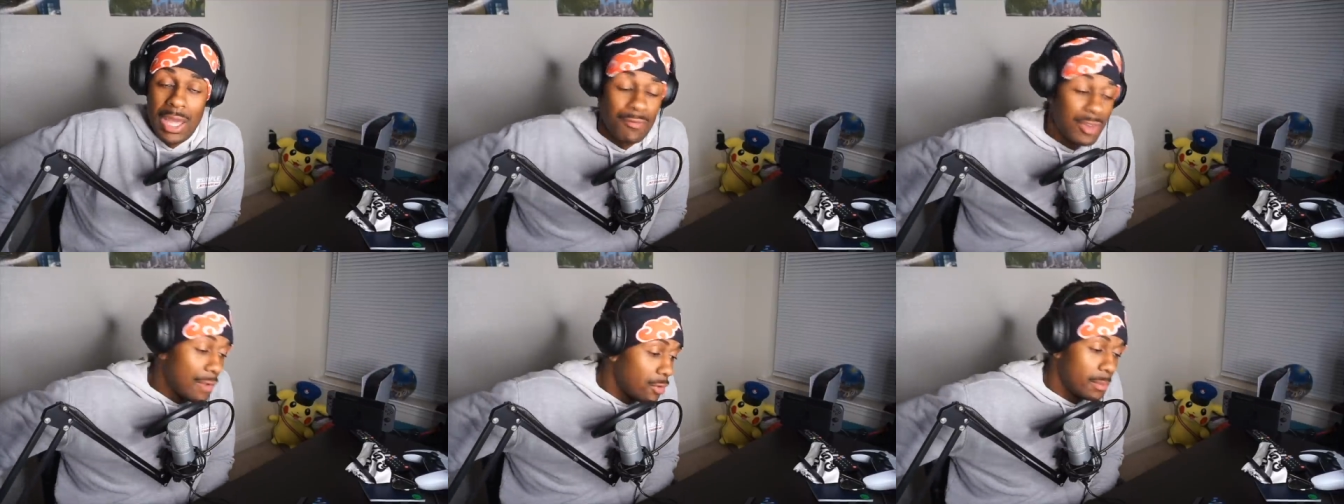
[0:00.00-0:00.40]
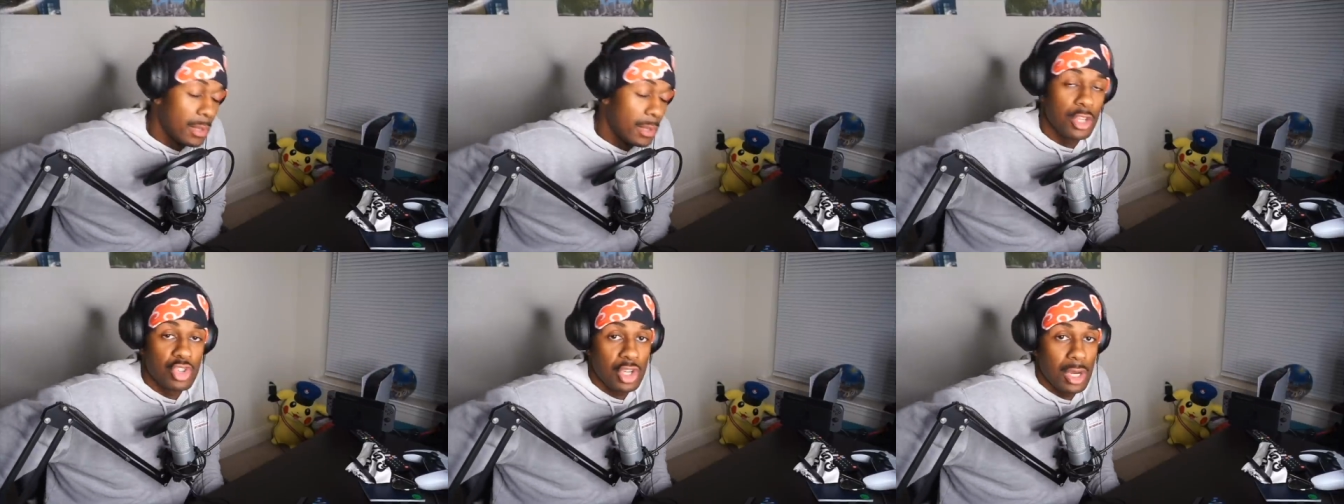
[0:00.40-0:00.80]
I've never been
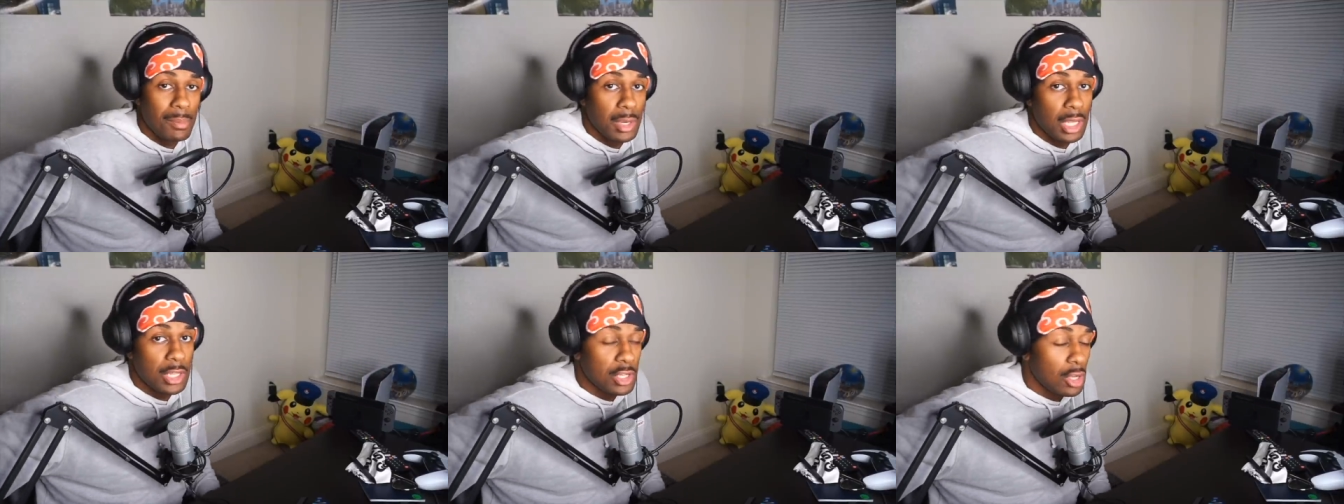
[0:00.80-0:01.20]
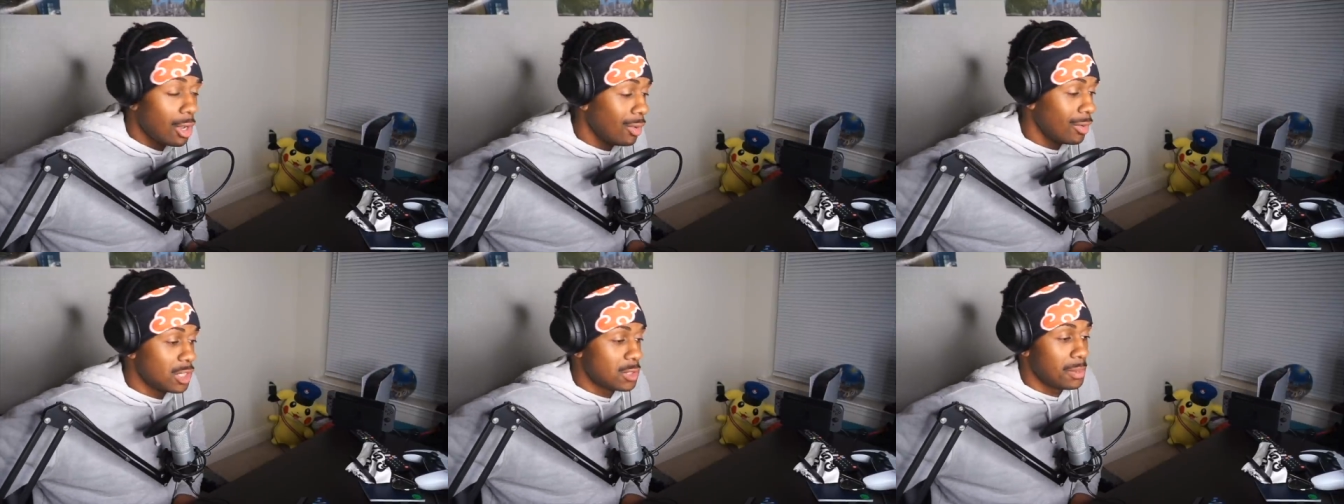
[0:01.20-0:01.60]
to Germany. It's
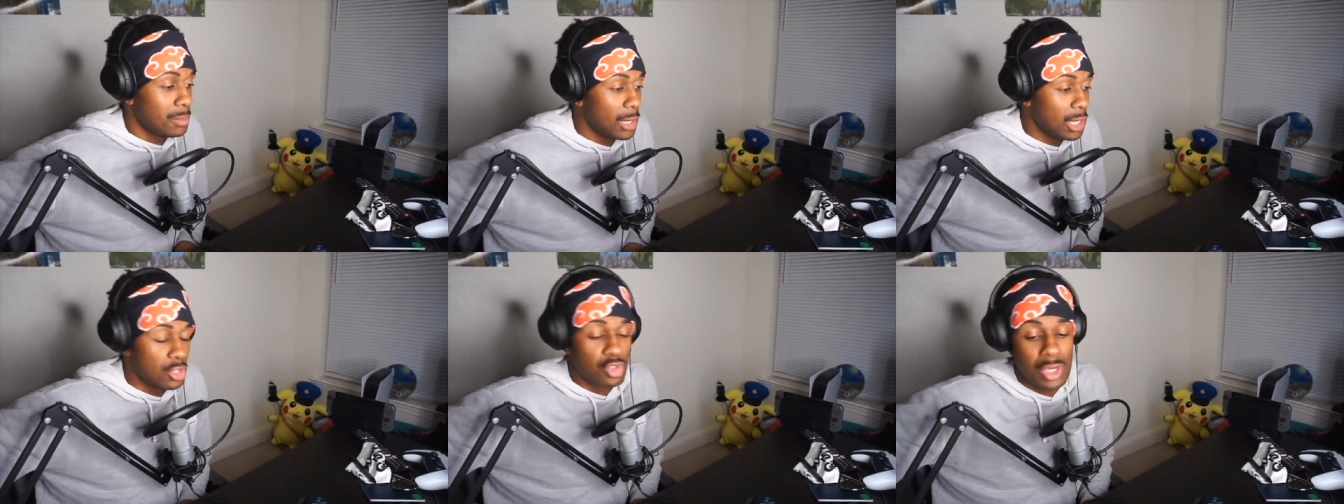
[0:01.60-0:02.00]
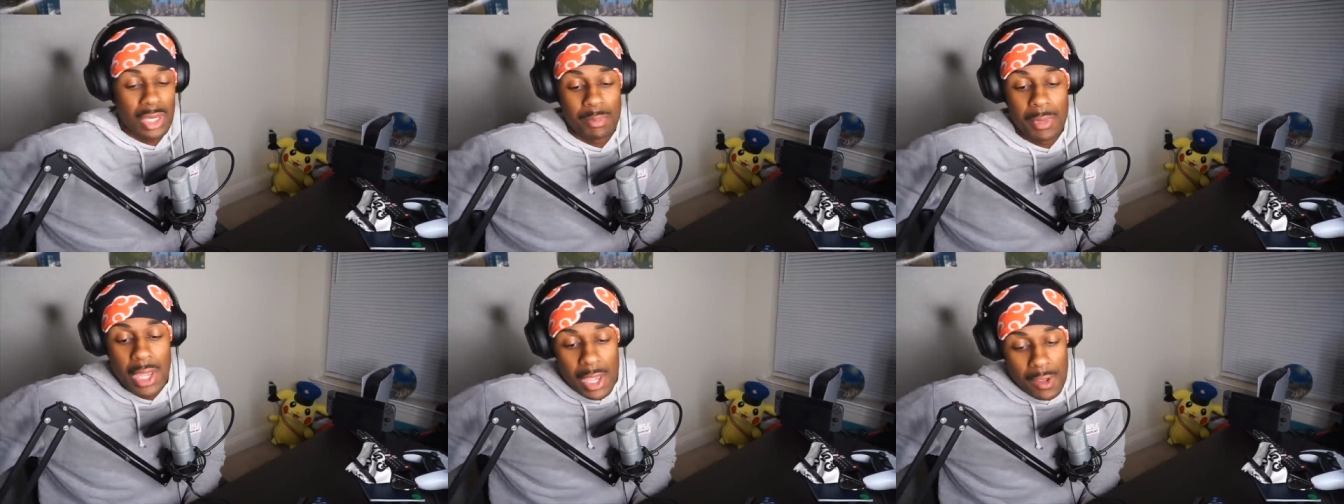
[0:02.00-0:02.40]
always been my dream